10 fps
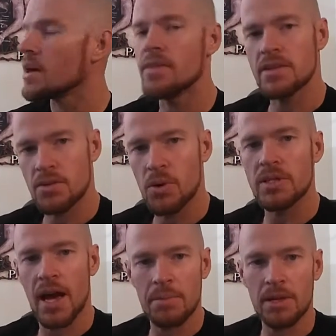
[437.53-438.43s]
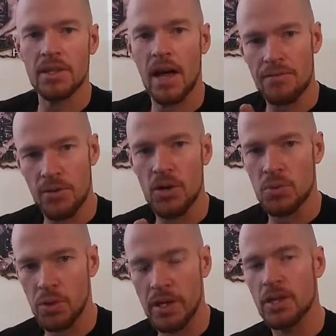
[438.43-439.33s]
this is what's happening in that
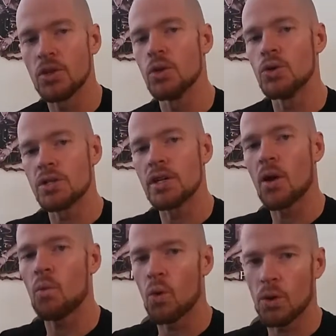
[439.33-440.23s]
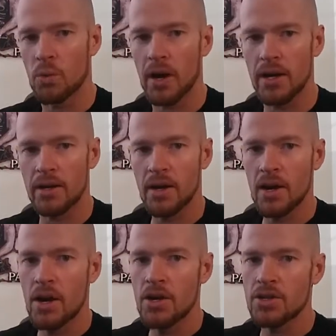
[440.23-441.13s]
first week. You're losing water weight.
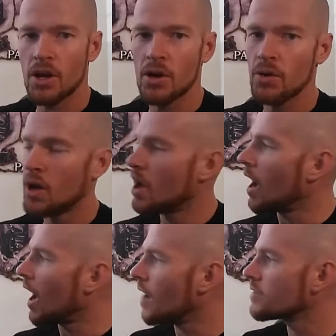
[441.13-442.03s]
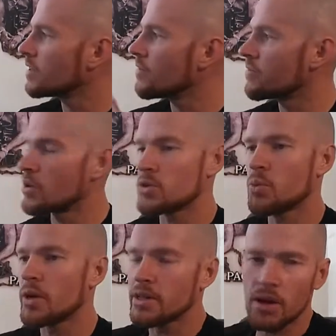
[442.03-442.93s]
So after that
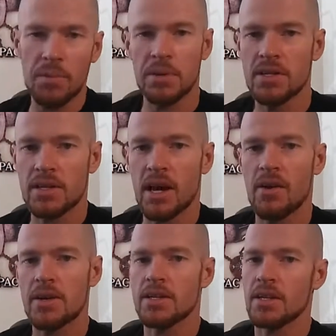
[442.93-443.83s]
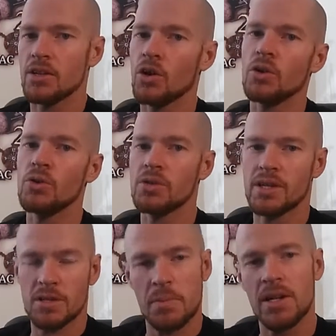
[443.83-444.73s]
first week, don't be discouraged that you're not
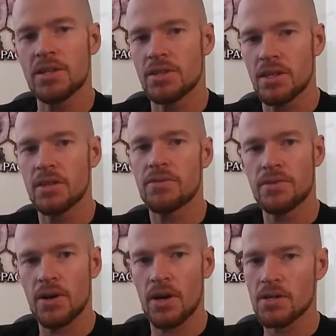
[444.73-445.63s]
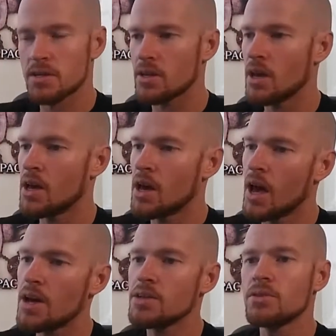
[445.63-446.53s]
losing as much as you did the first.
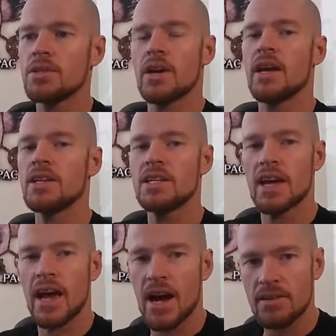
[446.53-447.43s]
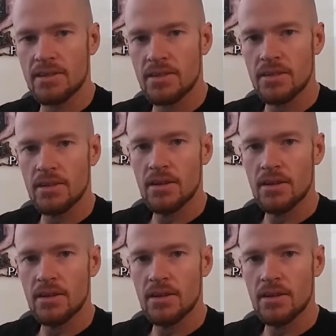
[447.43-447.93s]
As long as your energy out